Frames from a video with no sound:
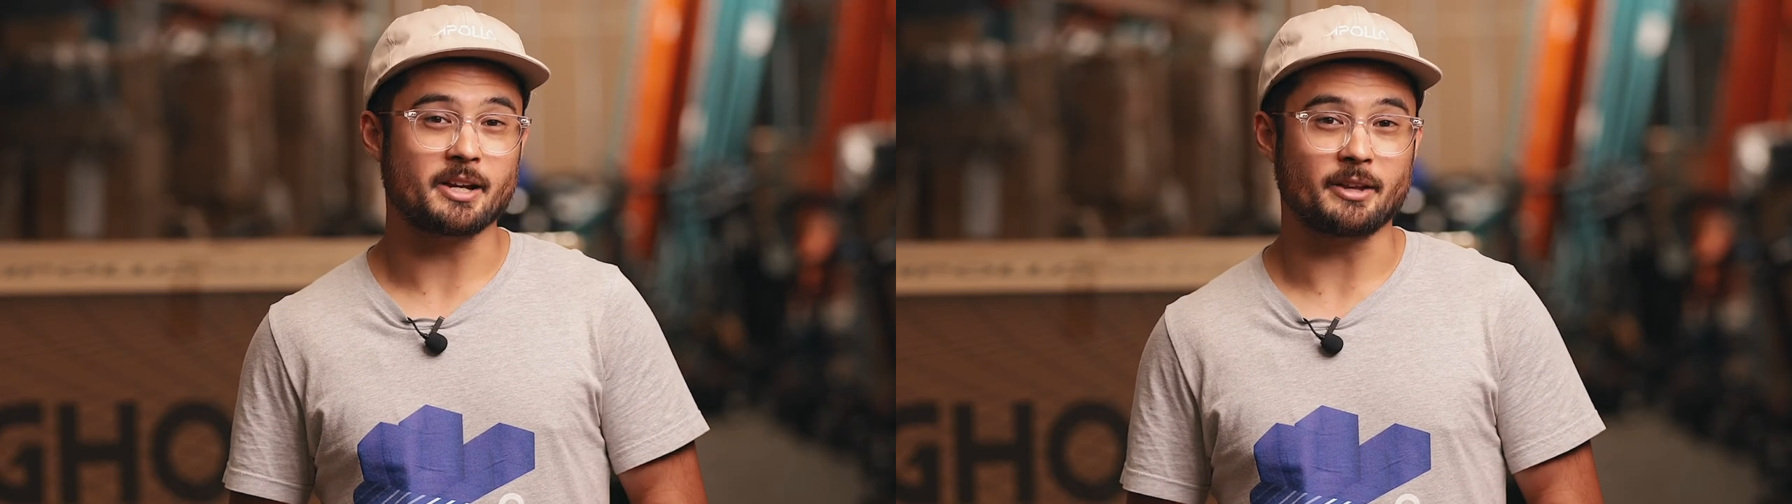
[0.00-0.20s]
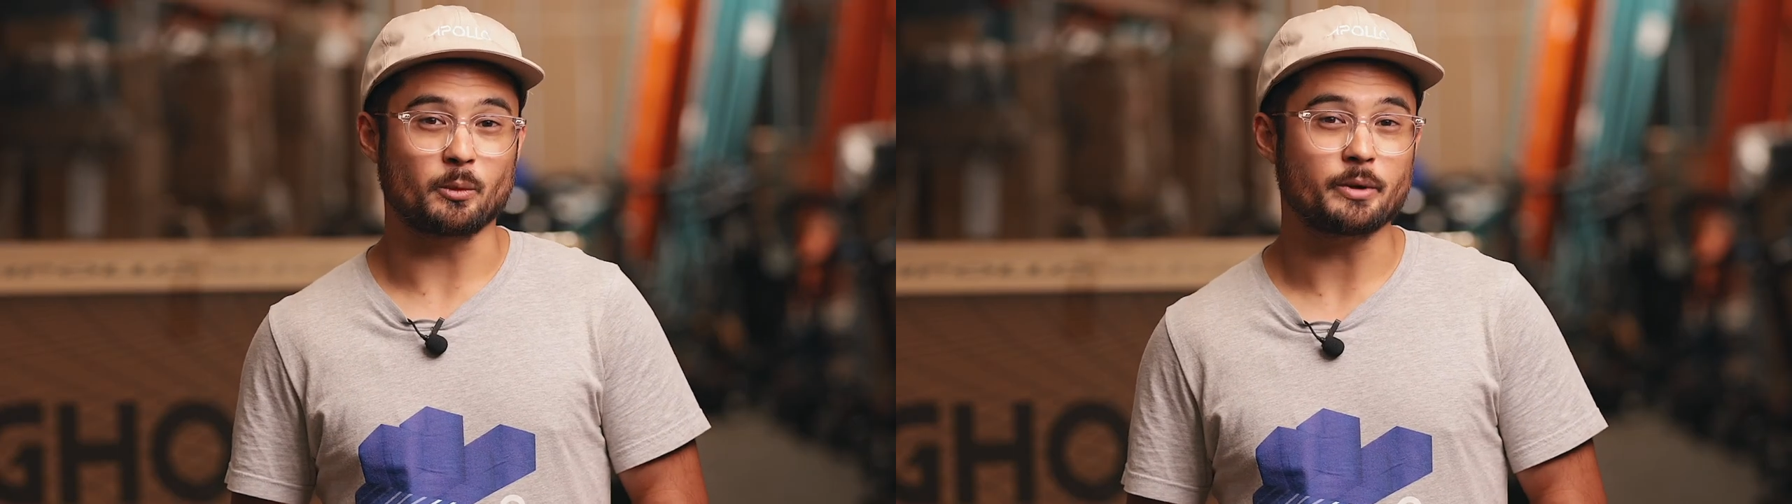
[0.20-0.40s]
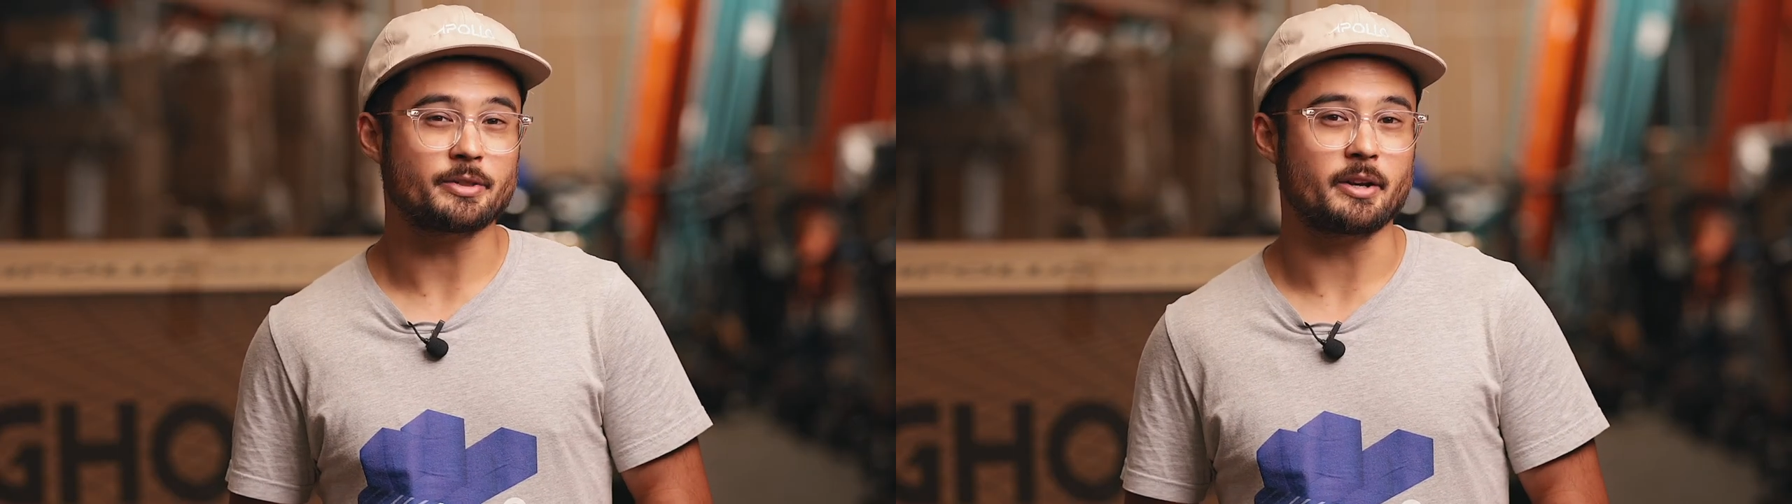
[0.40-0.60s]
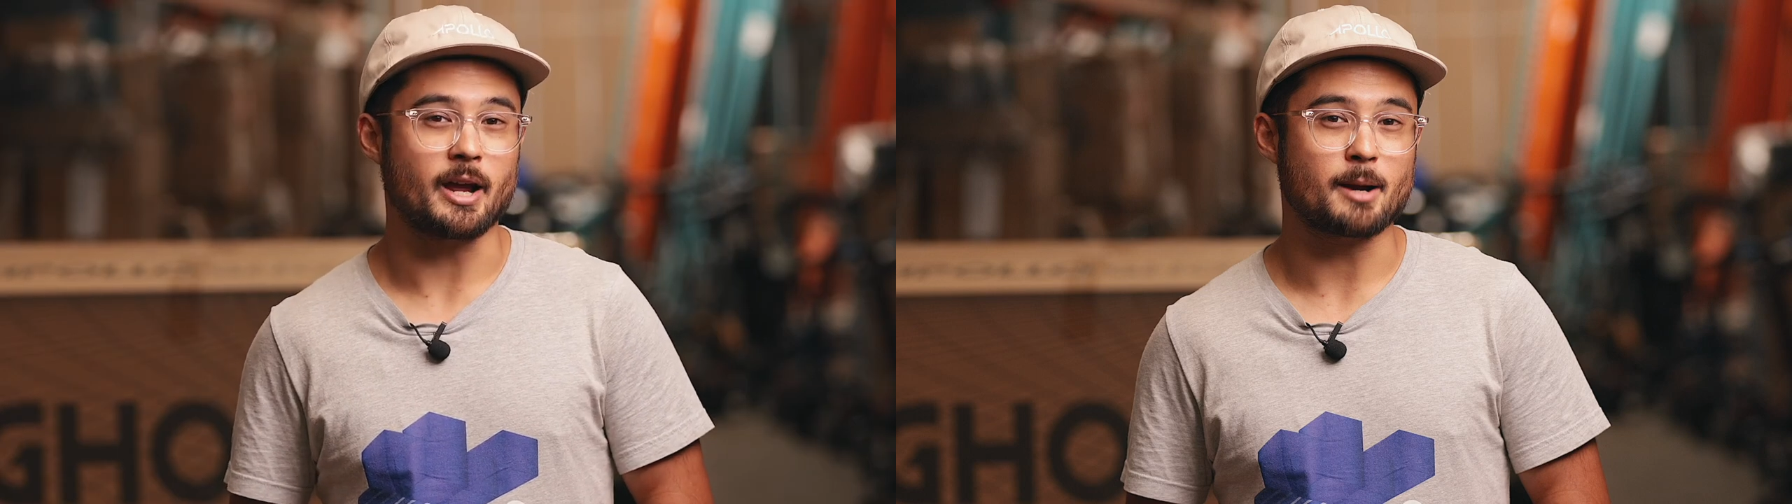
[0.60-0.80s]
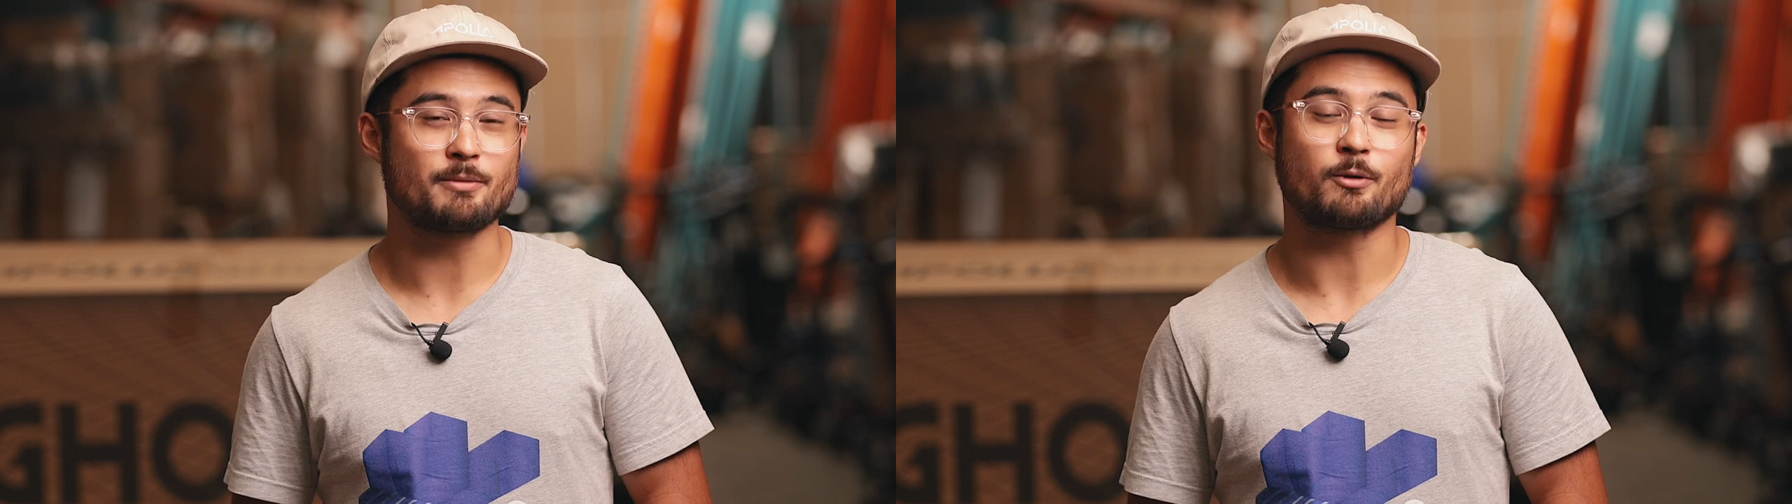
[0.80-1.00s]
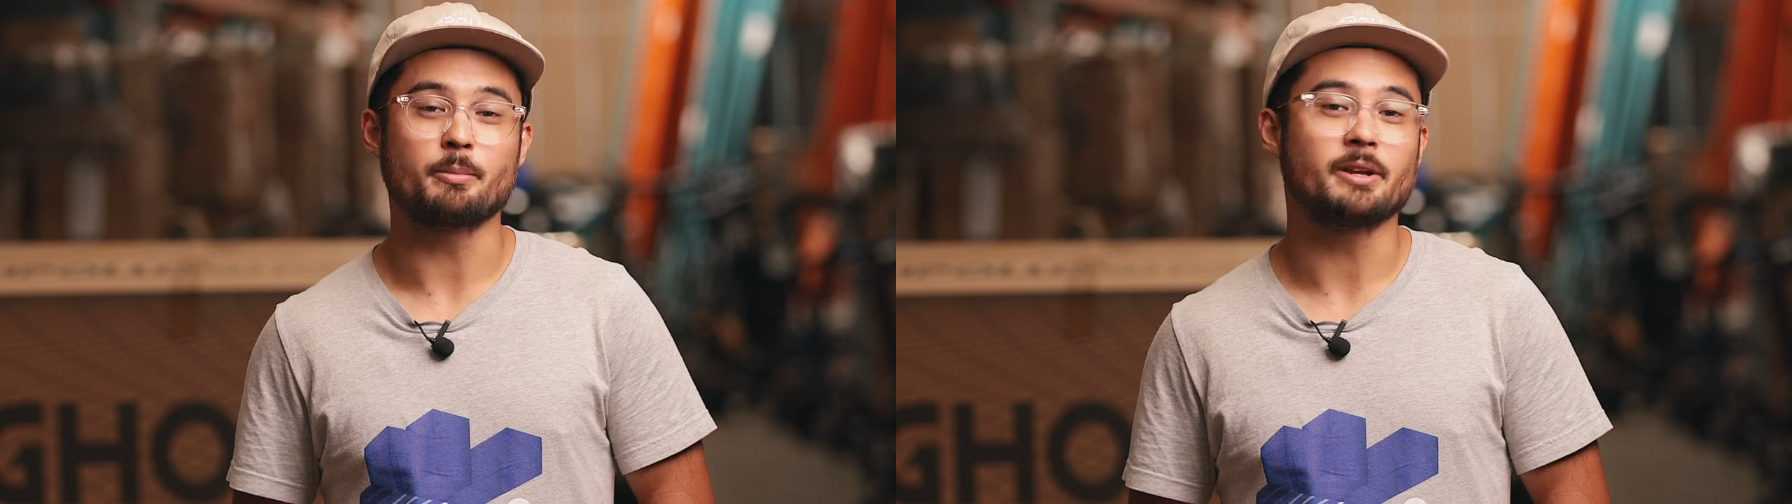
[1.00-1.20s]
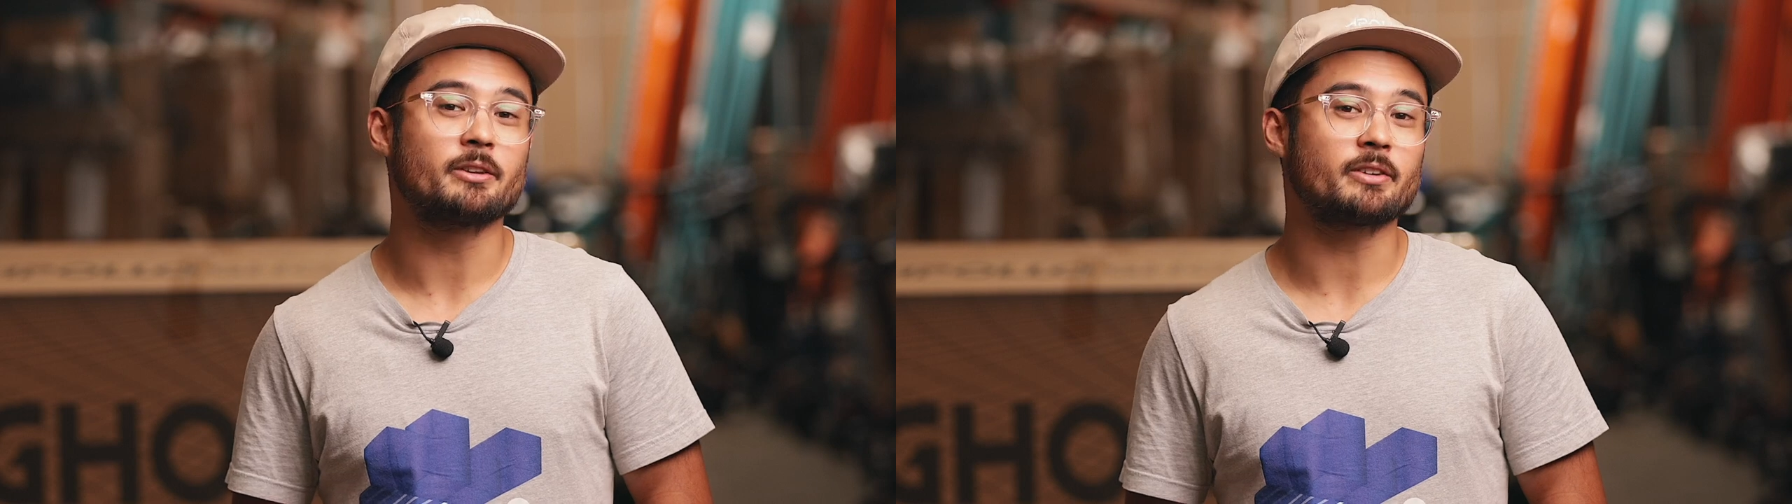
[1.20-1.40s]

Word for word: together with the neck before being